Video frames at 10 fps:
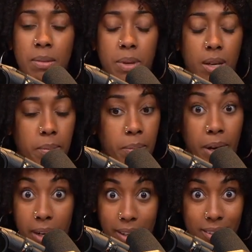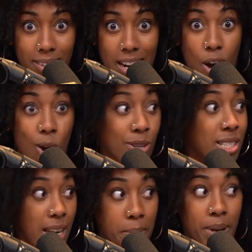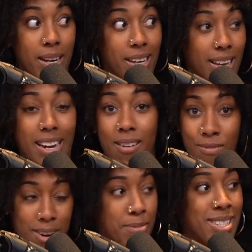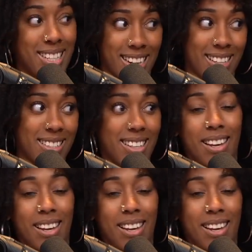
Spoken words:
So I'm like, bunny. And I only take bunny and I run up the stairs.